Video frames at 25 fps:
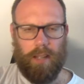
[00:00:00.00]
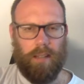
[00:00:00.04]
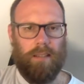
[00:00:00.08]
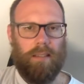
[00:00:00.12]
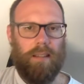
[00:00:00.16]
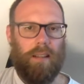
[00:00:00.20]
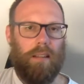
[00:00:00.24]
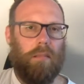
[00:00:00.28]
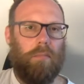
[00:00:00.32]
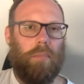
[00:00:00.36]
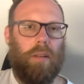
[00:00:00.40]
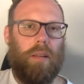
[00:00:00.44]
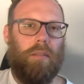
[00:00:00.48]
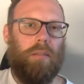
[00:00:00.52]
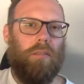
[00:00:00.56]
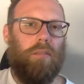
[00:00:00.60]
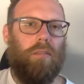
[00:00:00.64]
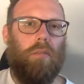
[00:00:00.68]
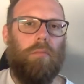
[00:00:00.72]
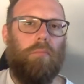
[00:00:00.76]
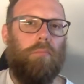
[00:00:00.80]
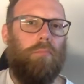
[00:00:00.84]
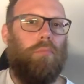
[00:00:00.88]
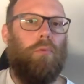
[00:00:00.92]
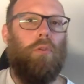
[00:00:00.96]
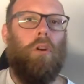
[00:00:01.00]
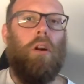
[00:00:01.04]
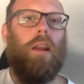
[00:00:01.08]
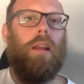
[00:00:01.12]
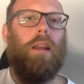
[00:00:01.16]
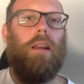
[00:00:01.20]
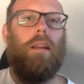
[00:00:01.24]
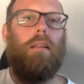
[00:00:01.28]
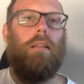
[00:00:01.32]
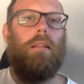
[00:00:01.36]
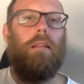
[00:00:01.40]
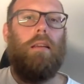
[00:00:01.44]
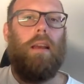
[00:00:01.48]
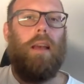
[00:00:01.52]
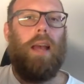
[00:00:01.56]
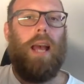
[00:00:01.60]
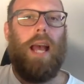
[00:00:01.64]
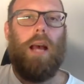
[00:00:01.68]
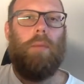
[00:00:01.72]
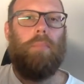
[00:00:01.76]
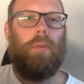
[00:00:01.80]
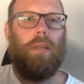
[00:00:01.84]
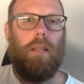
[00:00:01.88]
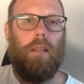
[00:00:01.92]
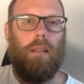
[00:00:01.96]
sound a bit sort of bright and
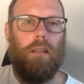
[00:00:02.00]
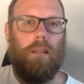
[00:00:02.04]
happy.